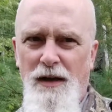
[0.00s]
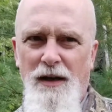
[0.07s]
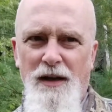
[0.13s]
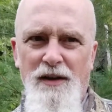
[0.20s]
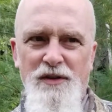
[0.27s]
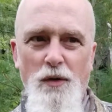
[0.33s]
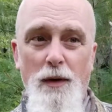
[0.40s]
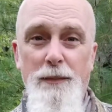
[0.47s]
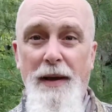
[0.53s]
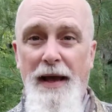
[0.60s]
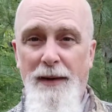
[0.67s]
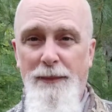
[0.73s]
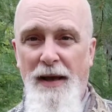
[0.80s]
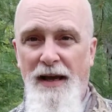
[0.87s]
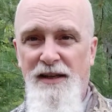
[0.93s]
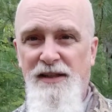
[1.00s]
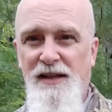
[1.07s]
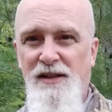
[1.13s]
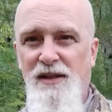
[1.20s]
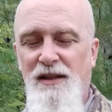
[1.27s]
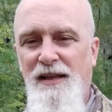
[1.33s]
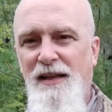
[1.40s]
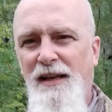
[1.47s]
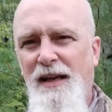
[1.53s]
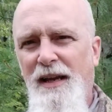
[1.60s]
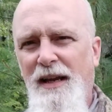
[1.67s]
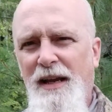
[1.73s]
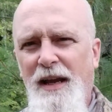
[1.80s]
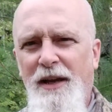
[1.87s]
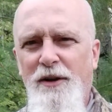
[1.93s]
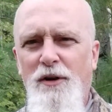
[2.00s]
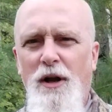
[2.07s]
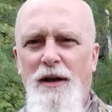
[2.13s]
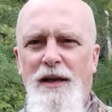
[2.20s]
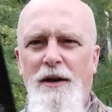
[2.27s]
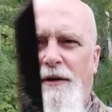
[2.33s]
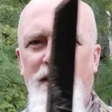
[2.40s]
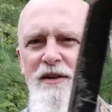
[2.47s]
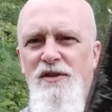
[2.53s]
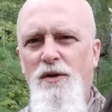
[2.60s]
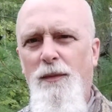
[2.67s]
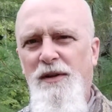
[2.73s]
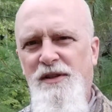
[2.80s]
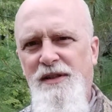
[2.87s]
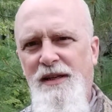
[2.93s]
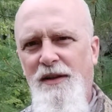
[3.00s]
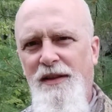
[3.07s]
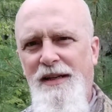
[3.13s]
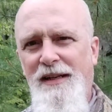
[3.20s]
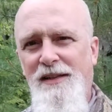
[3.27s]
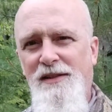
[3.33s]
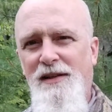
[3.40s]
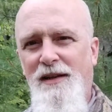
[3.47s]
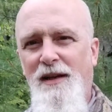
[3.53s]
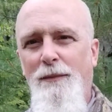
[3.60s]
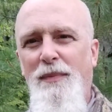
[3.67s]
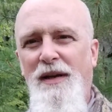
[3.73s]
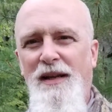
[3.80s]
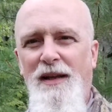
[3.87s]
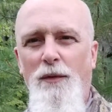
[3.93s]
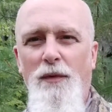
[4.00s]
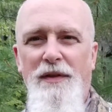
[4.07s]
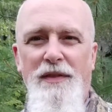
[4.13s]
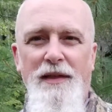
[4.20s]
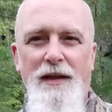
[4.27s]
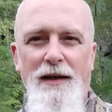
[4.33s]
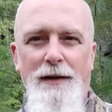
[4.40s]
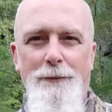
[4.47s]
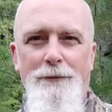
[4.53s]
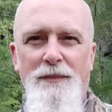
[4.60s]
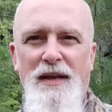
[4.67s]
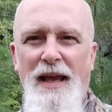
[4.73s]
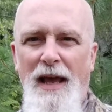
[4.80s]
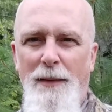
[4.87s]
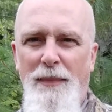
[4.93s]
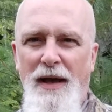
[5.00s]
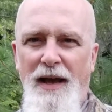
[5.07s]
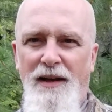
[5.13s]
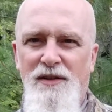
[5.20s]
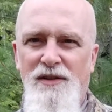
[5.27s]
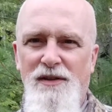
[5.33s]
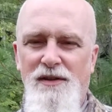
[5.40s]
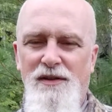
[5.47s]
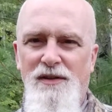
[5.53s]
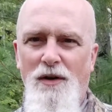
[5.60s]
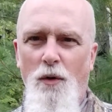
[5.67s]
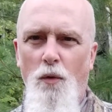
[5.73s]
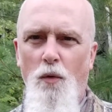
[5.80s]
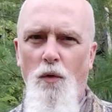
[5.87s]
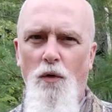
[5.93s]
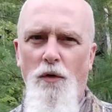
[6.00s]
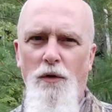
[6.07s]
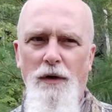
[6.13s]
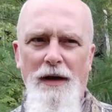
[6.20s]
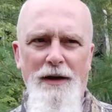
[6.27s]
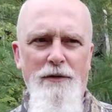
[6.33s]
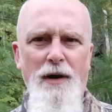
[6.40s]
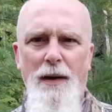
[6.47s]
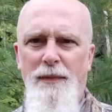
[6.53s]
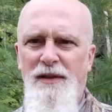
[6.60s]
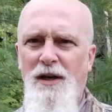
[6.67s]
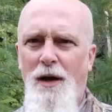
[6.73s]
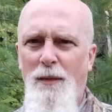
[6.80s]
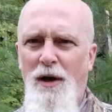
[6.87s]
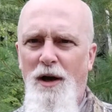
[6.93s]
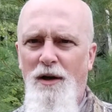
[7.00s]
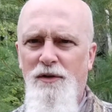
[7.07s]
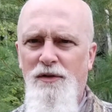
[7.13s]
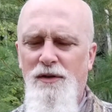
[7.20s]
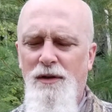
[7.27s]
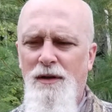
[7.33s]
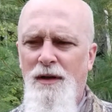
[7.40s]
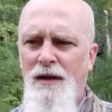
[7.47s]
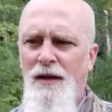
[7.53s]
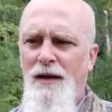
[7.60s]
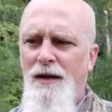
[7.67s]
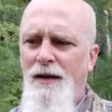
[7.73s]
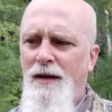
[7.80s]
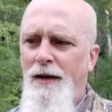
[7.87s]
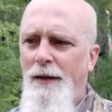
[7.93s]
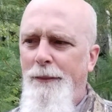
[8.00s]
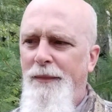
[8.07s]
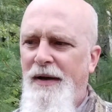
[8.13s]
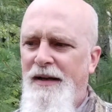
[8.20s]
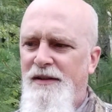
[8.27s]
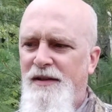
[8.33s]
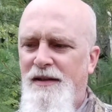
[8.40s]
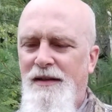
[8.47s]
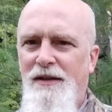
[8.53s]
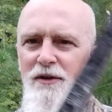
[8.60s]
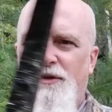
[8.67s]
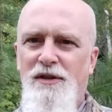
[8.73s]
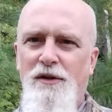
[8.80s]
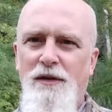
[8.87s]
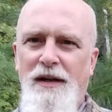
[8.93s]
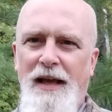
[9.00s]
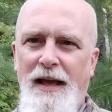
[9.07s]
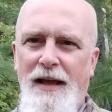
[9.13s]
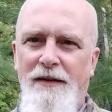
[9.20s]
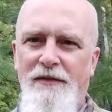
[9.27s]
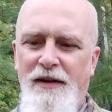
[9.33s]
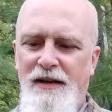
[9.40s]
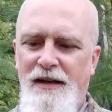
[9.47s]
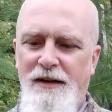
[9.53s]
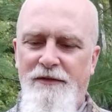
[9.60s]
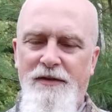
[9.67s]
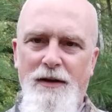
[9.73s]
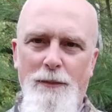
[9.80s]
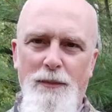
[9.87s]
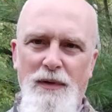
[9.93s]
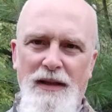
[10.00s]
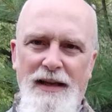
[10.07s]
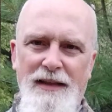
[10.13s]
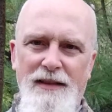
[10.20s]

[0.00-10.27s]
So it backpacks easily. You're not carrying so much steel that it's competing with camp axes or crappy tomahawks. But you're still going to have enough blade